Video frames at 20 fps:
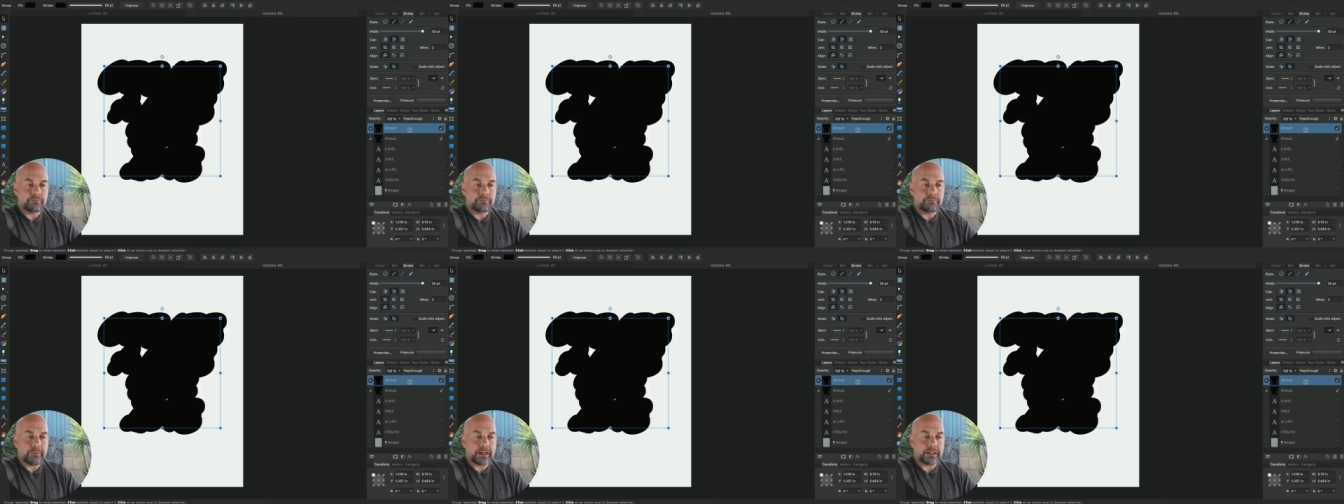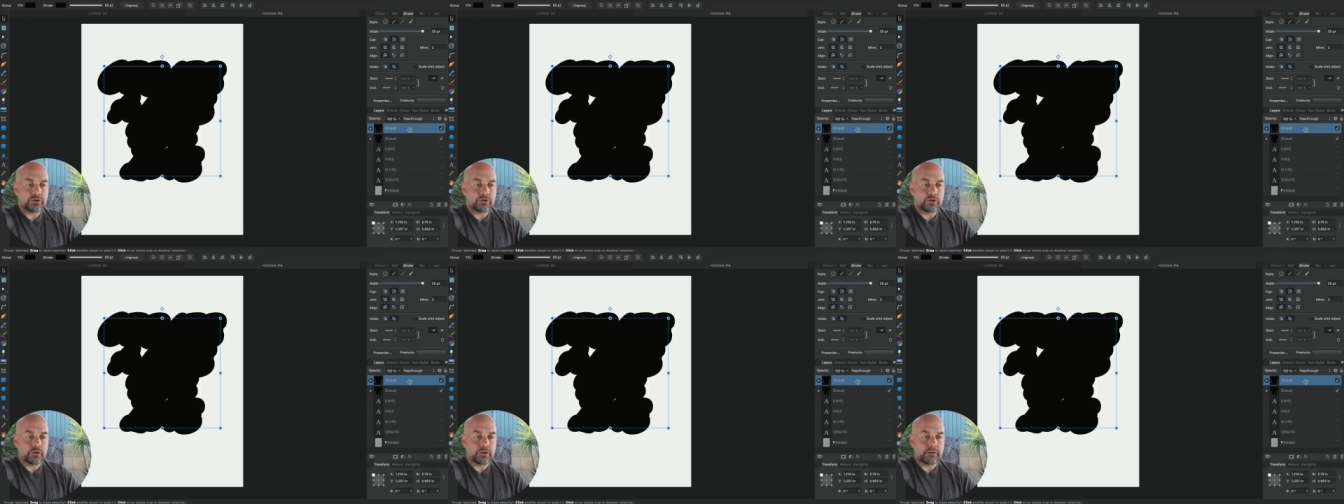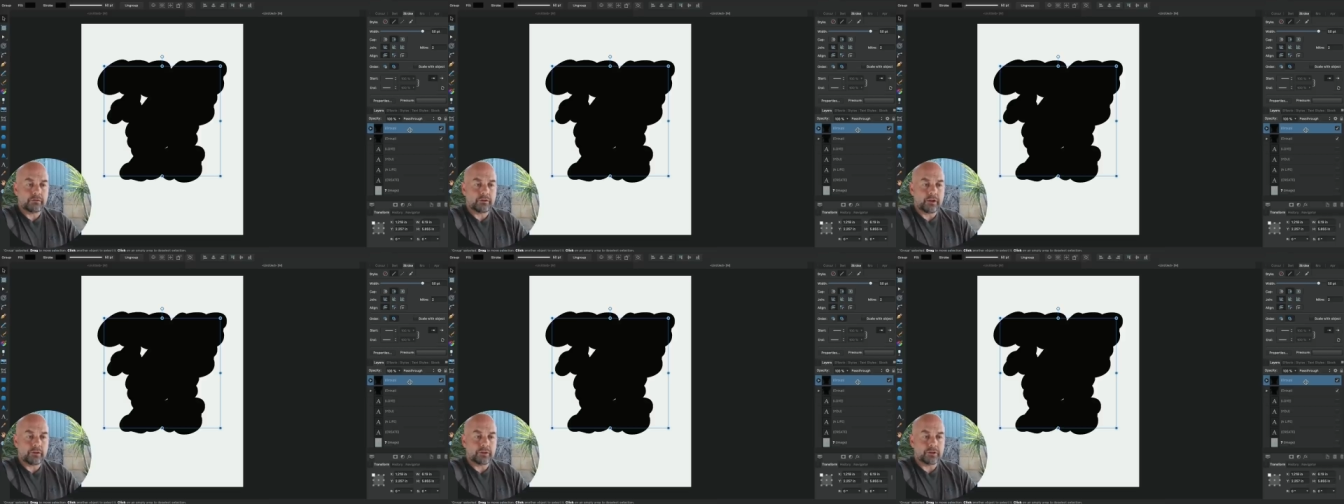make sure
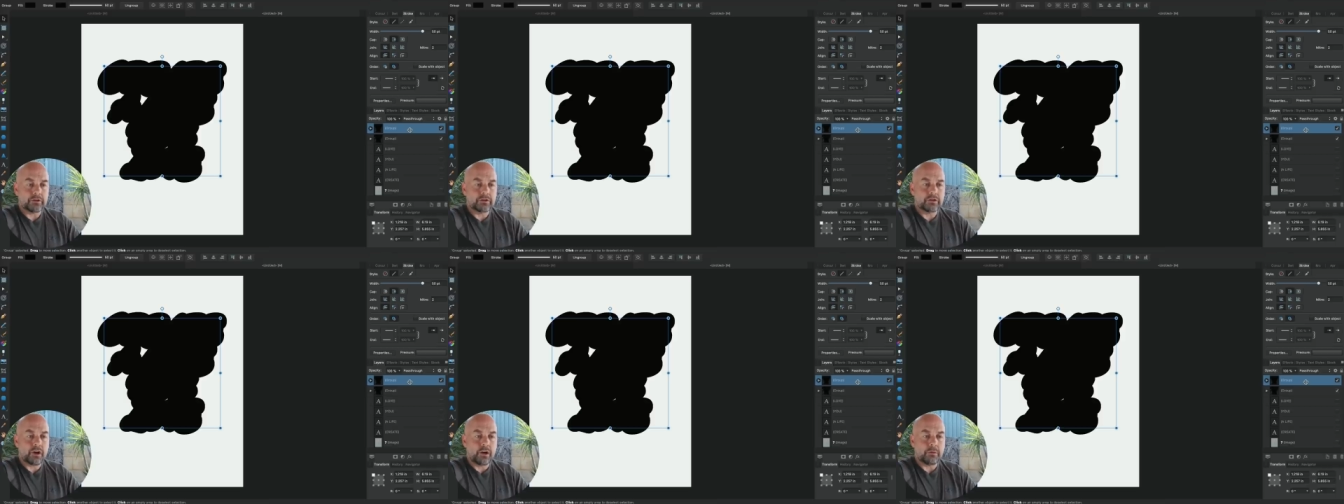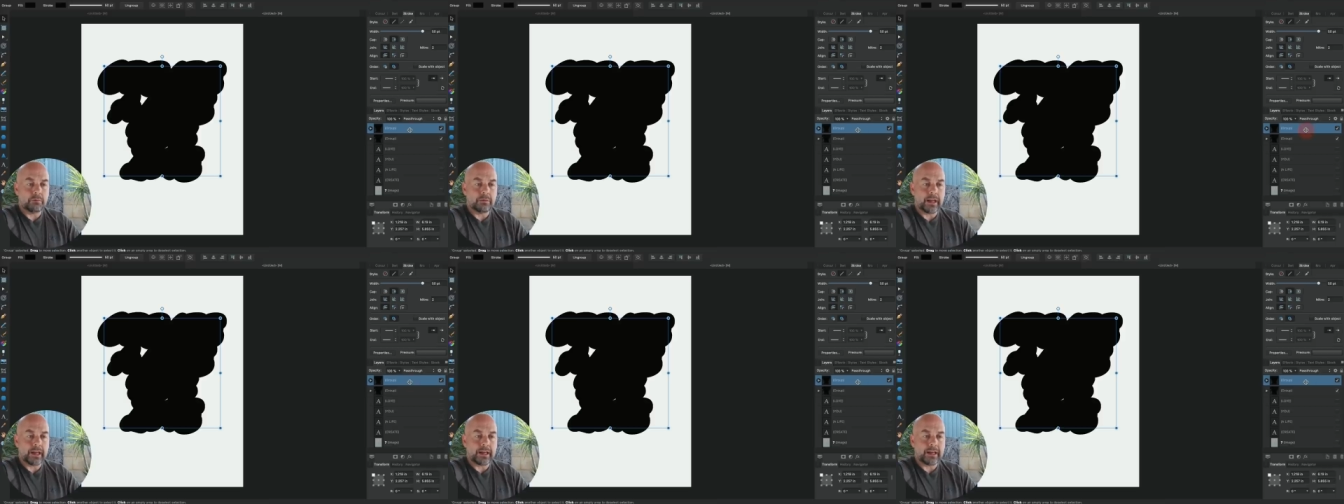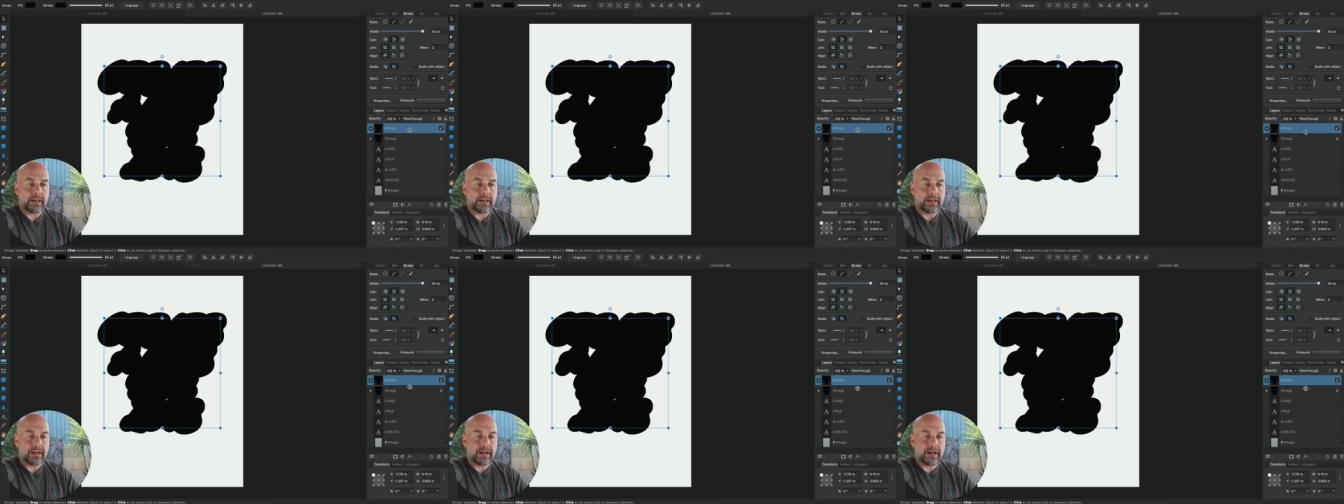you've got the top
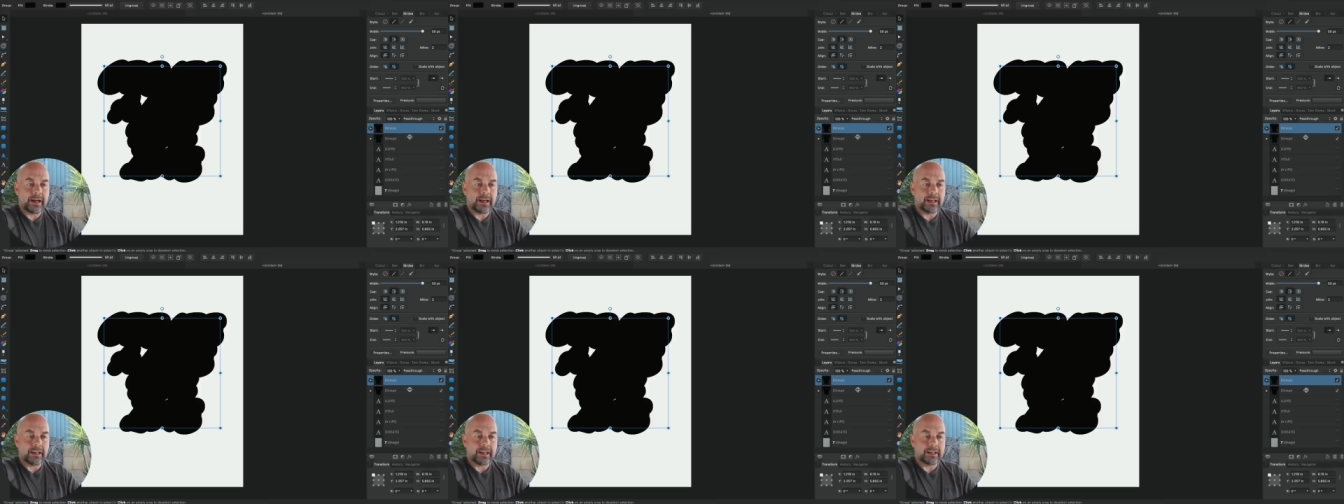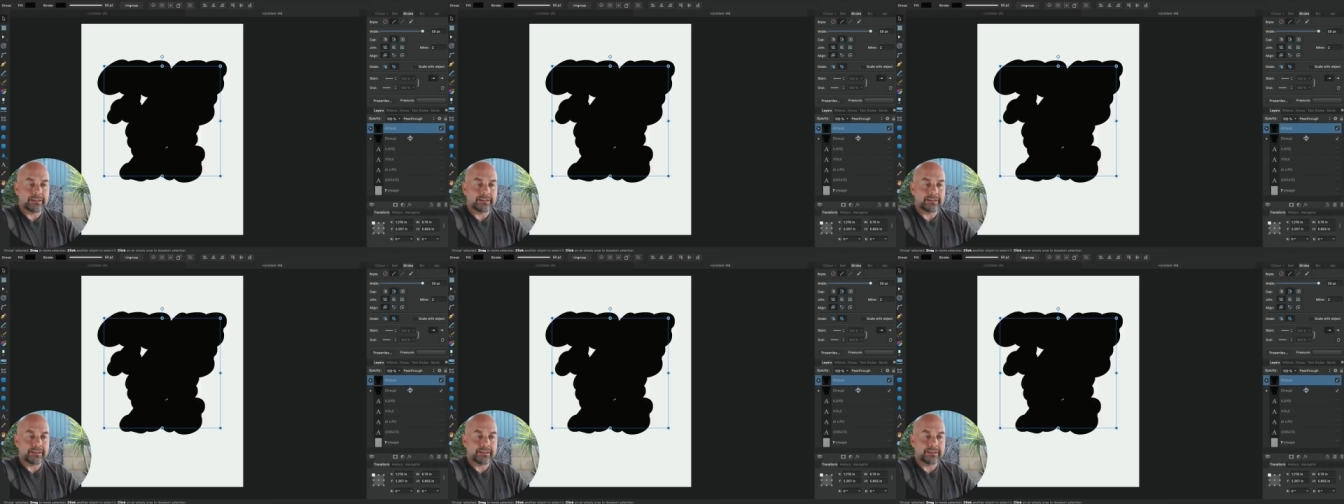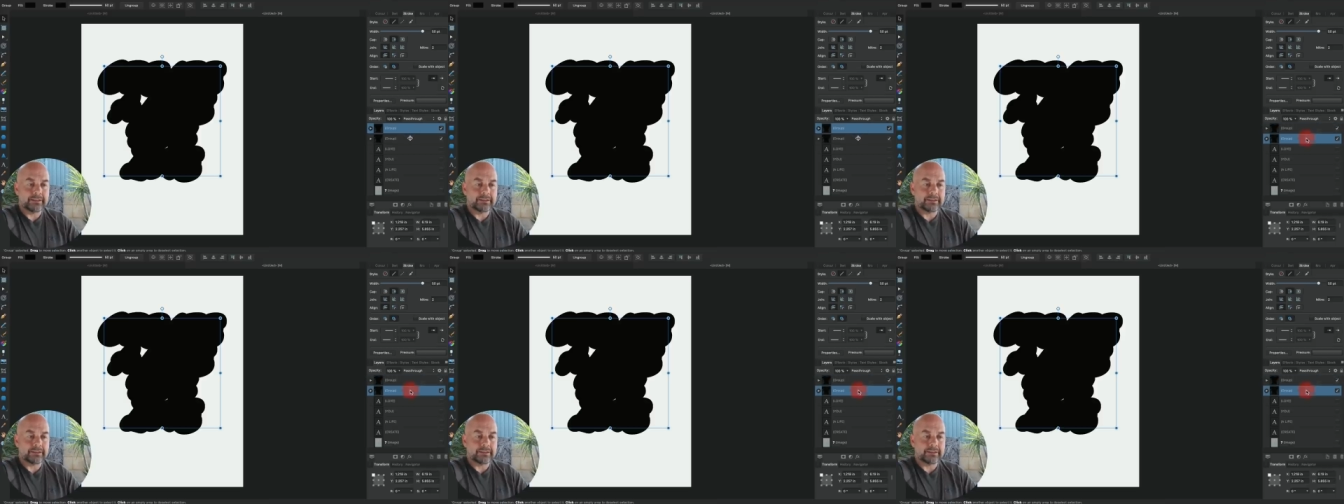layer highlighted.